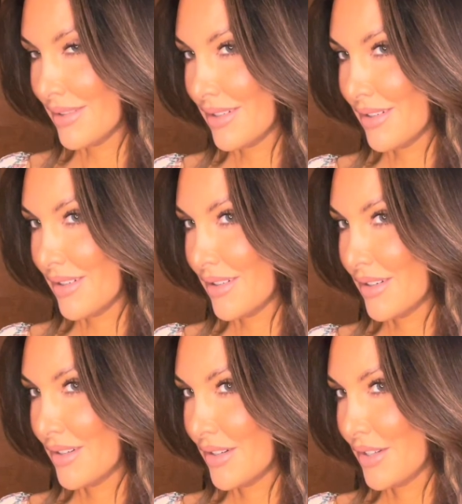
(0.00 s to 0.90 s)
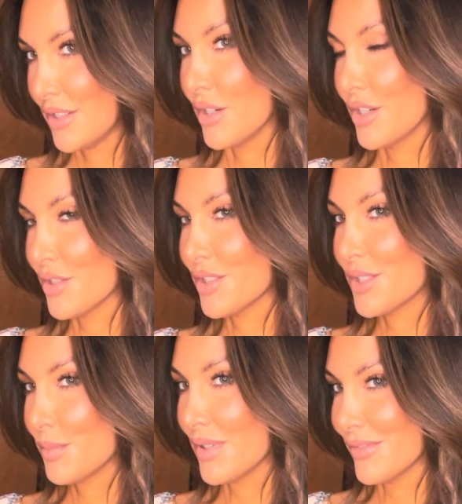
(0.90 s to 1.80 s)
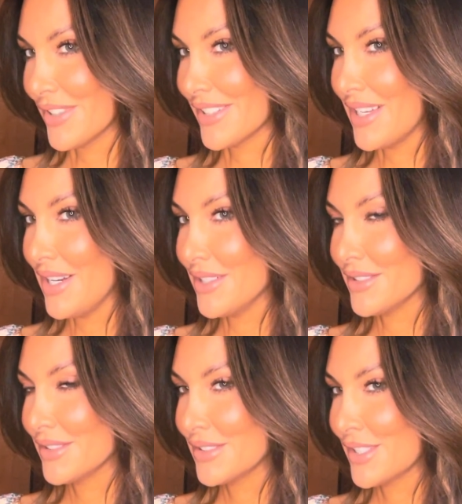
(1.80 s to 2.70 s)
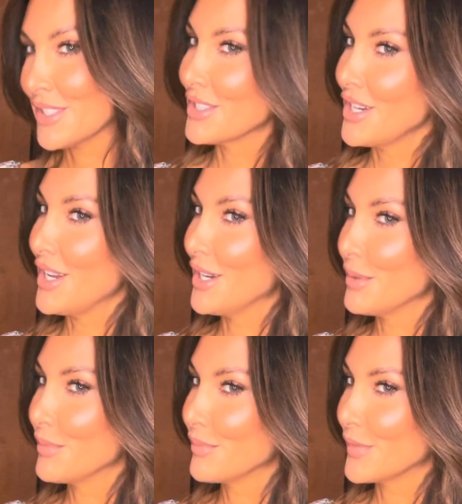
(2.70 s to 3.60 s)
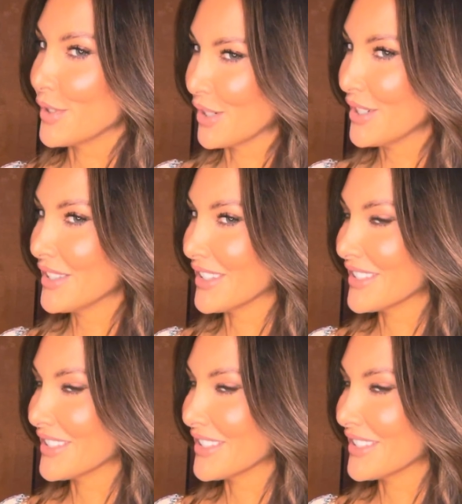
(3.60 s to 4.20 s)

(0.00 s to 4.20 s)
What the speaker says: there. Yeah, yours looks perfect now. Good job. You're good at